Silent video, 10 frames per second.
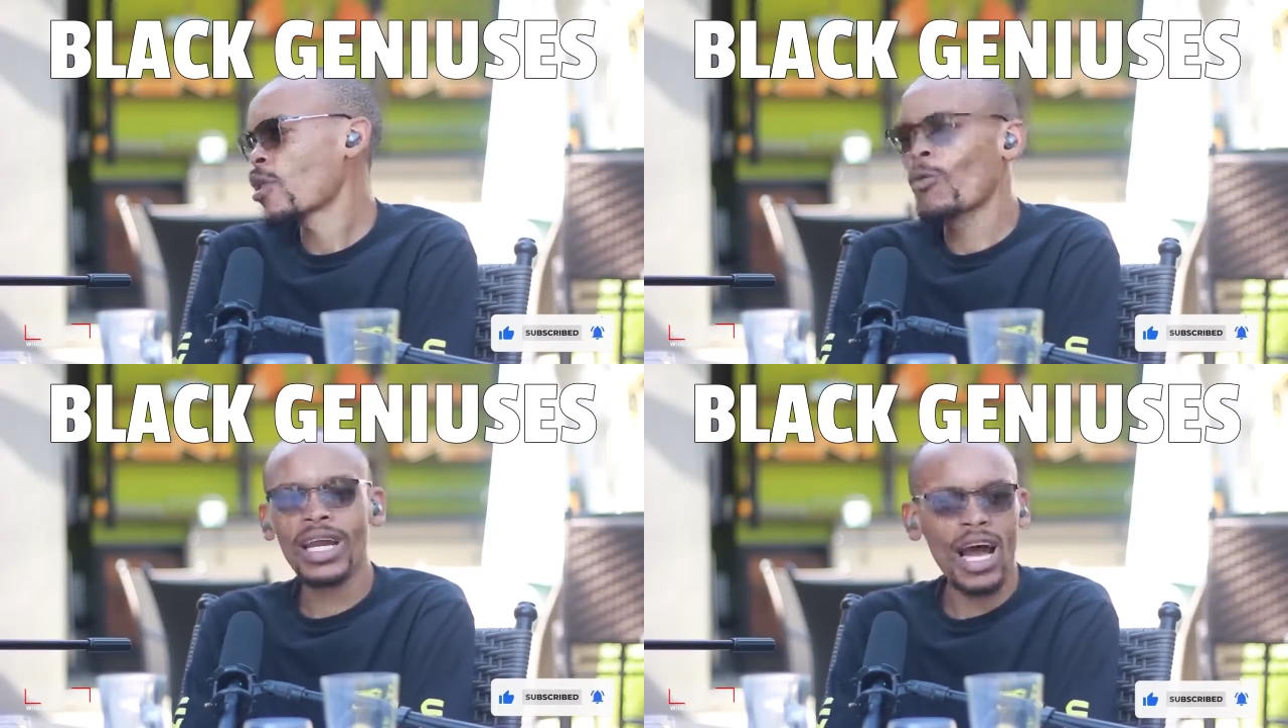
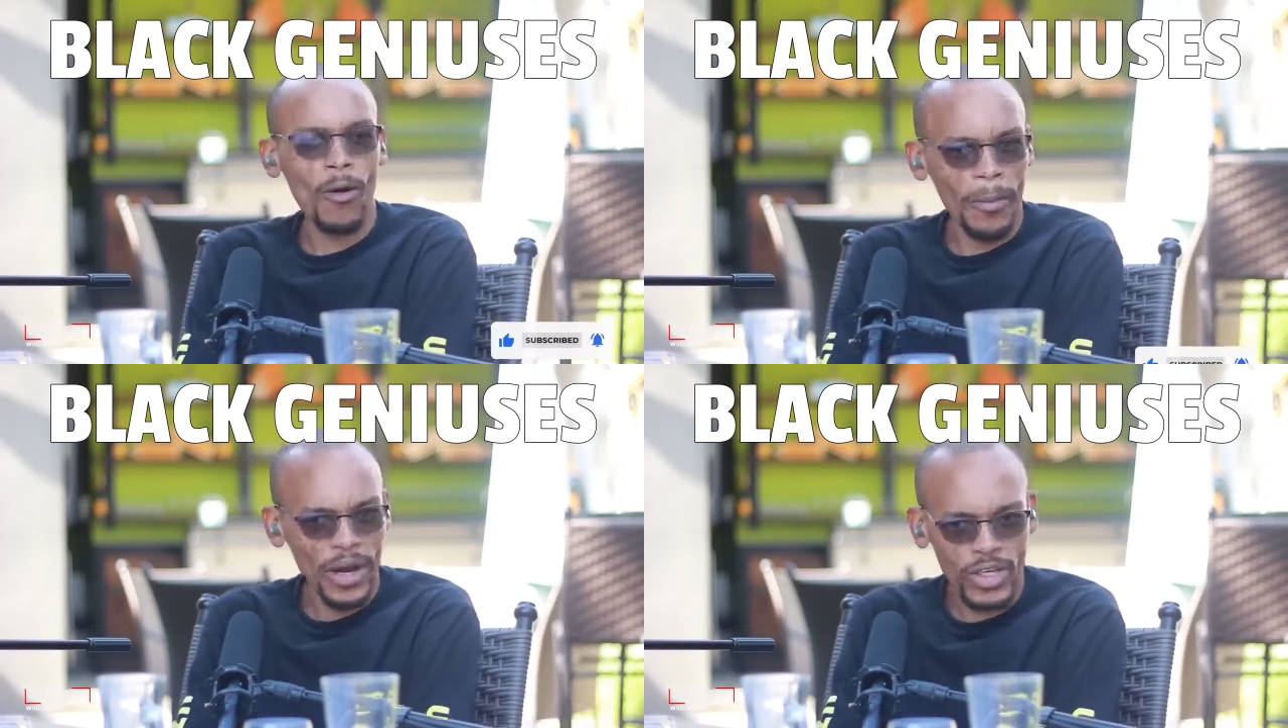what
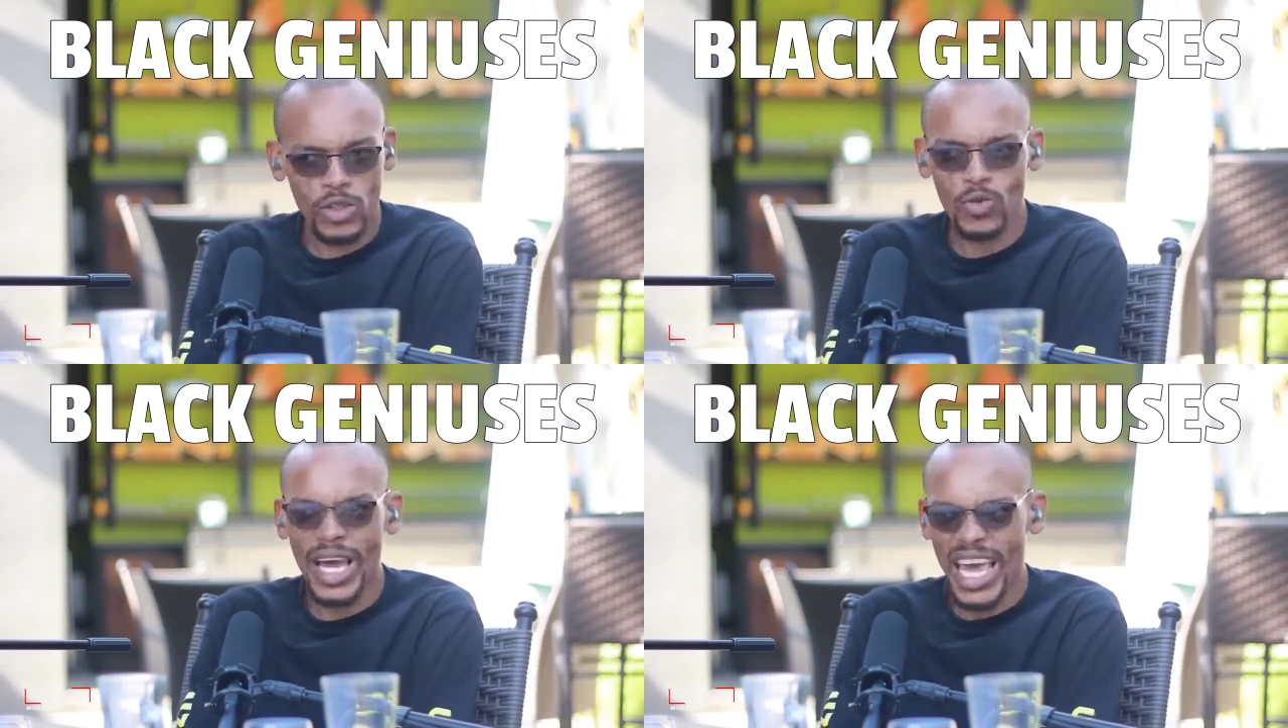our
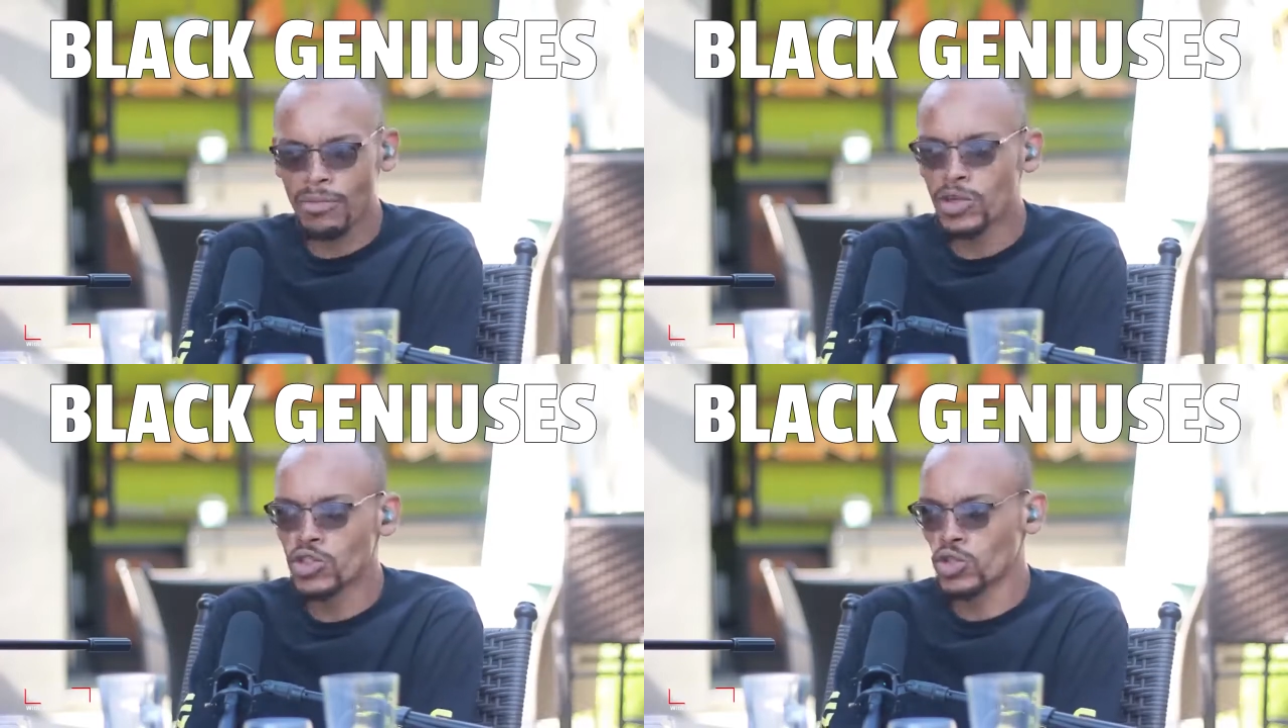parents were
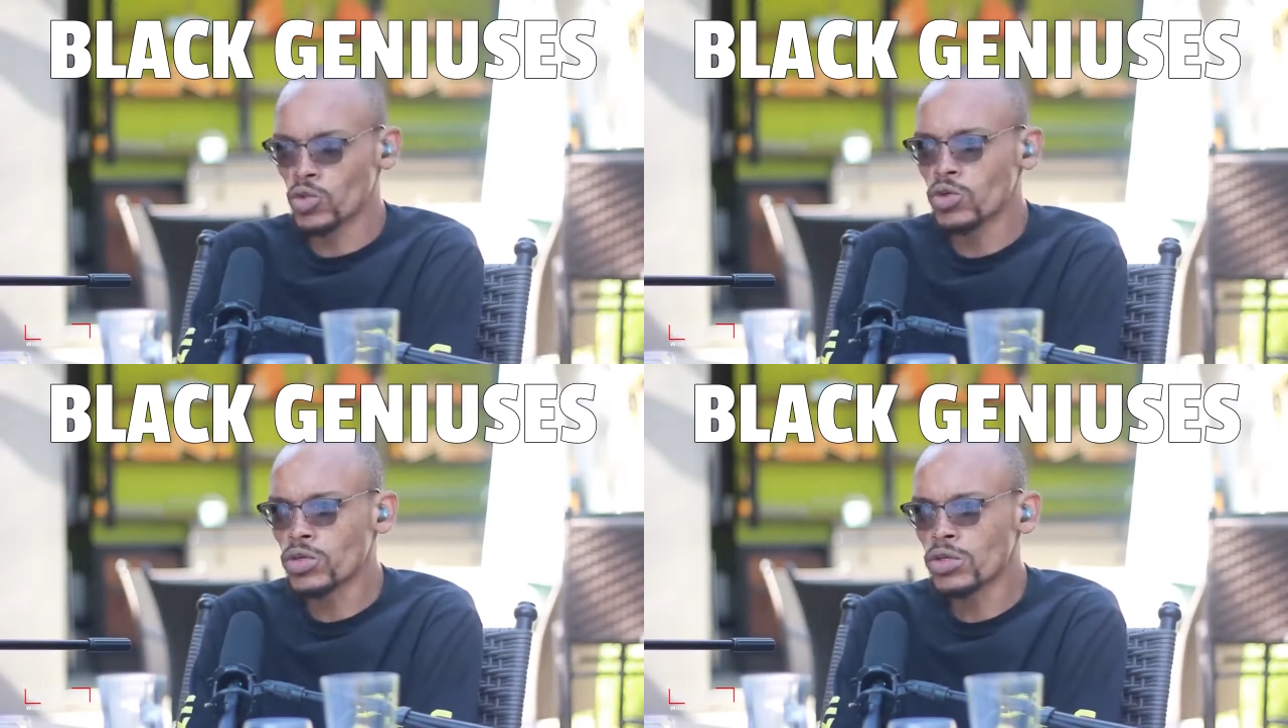able to
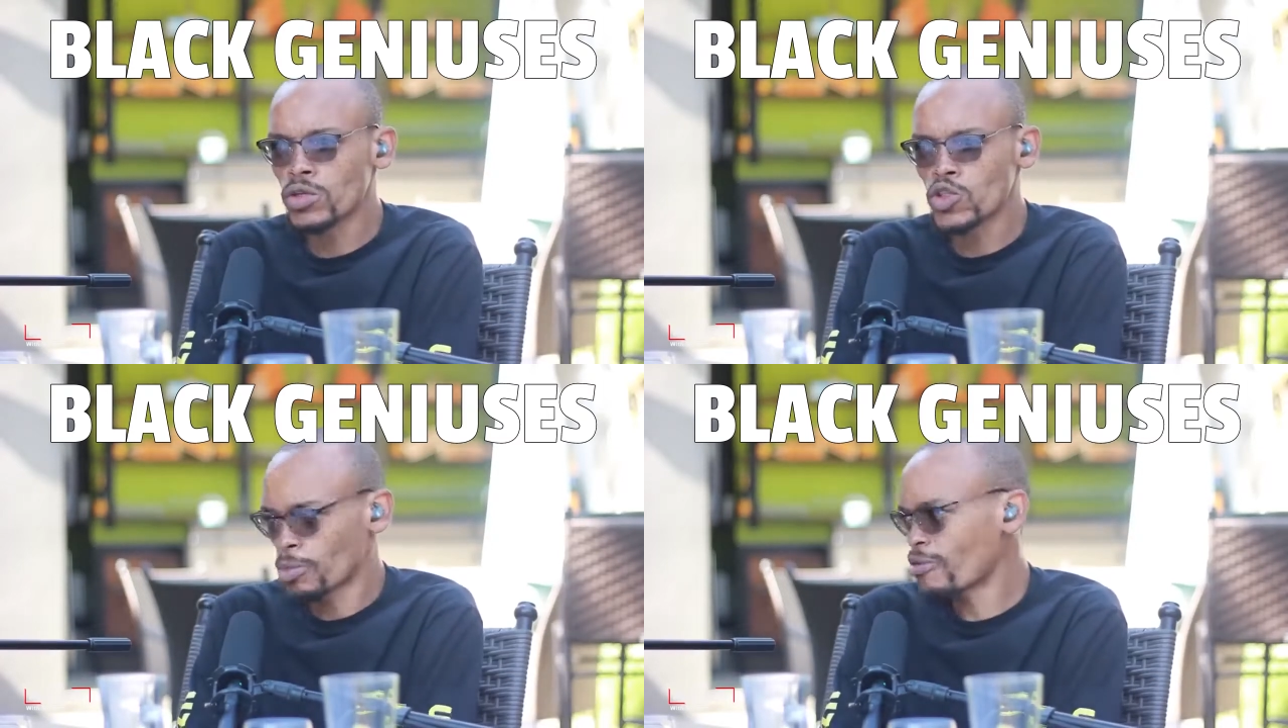do
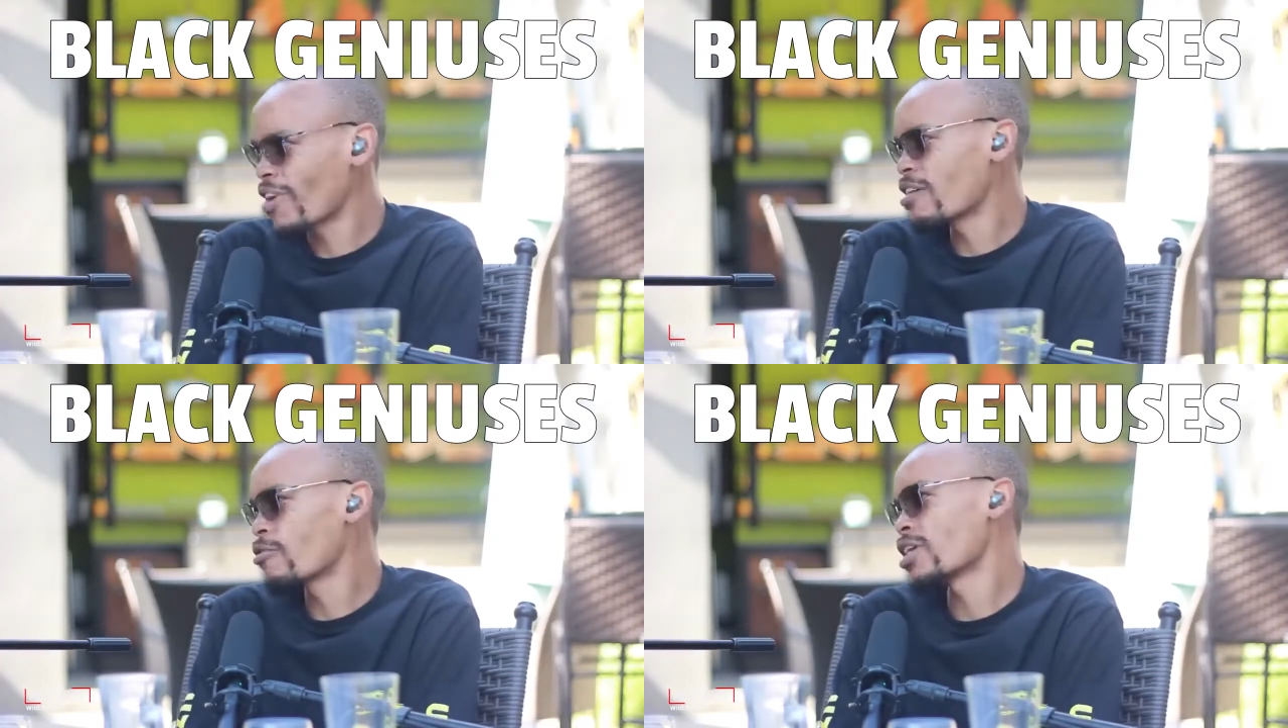to
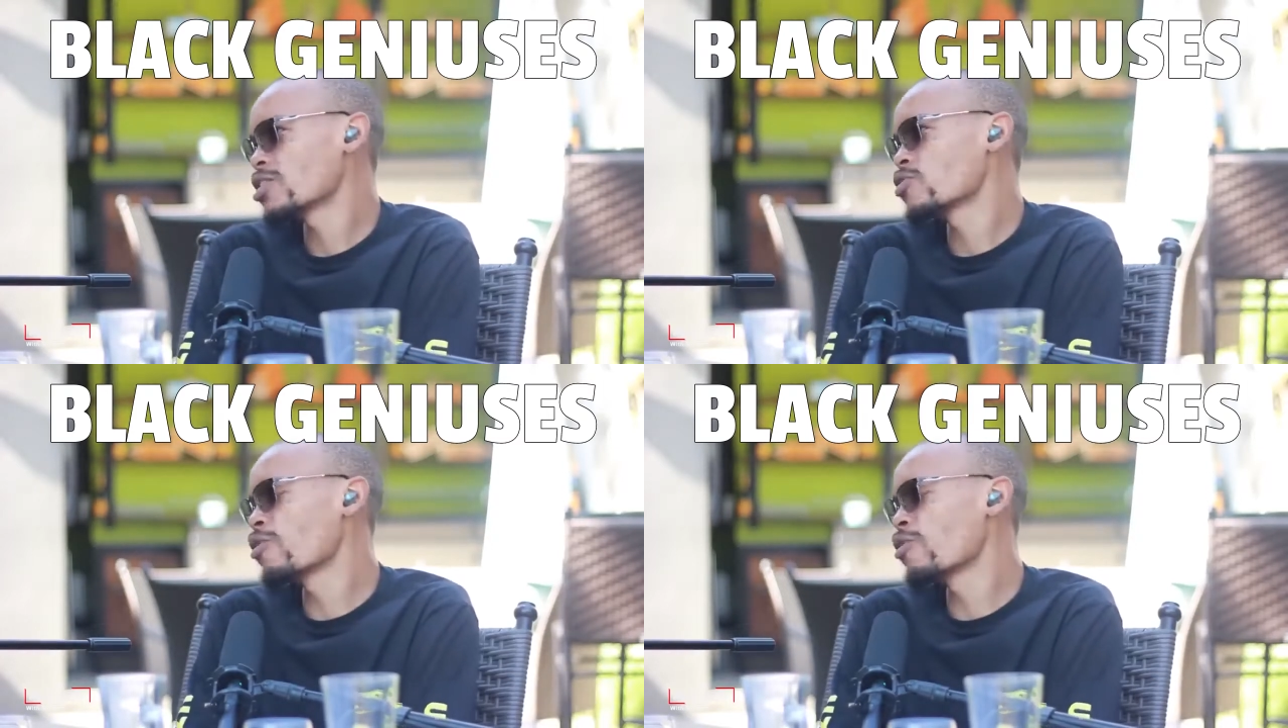provide for us.